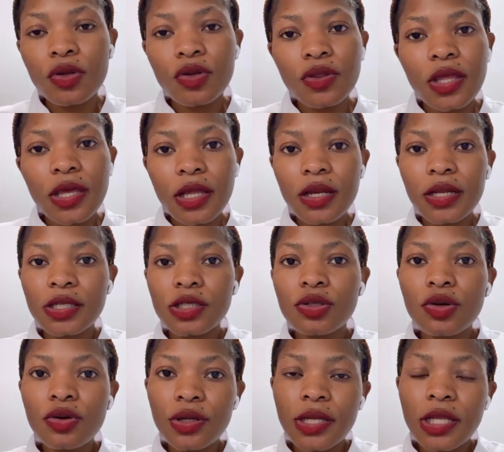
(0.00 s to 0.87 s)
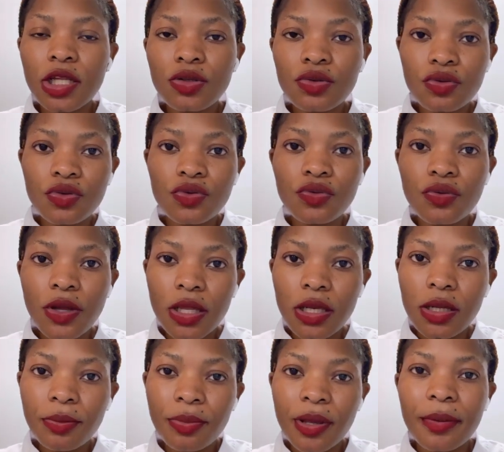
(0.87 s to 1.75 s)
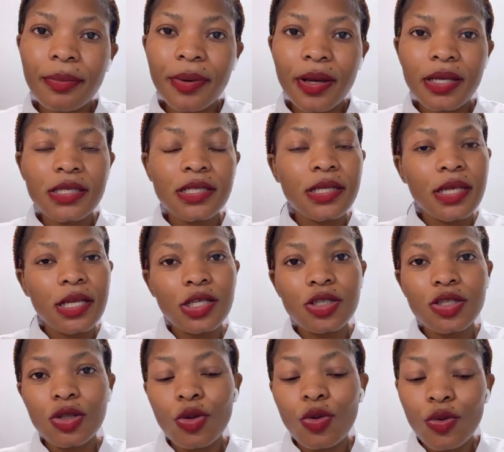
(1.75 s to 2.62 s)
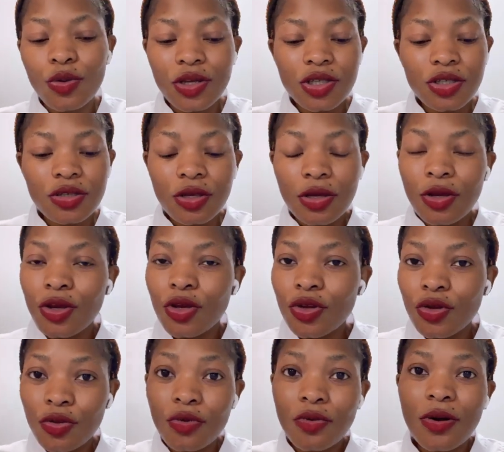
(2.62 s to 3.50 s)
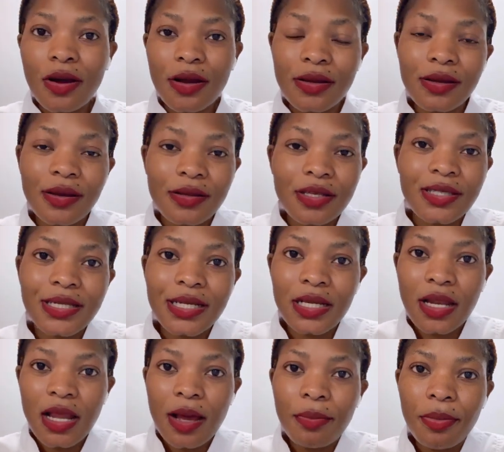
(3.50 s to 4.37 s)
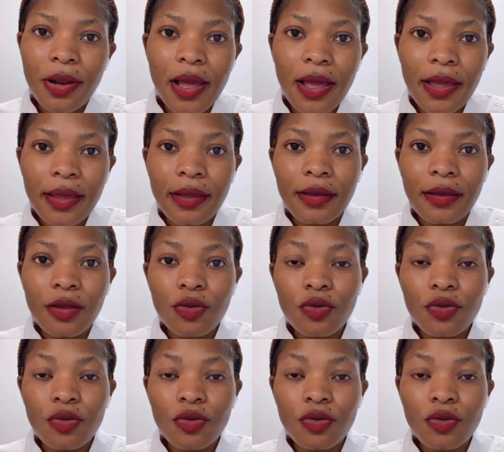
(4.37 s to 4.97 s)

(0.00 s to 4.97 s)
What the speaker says: there is no need to do any papers as long as you are still applying.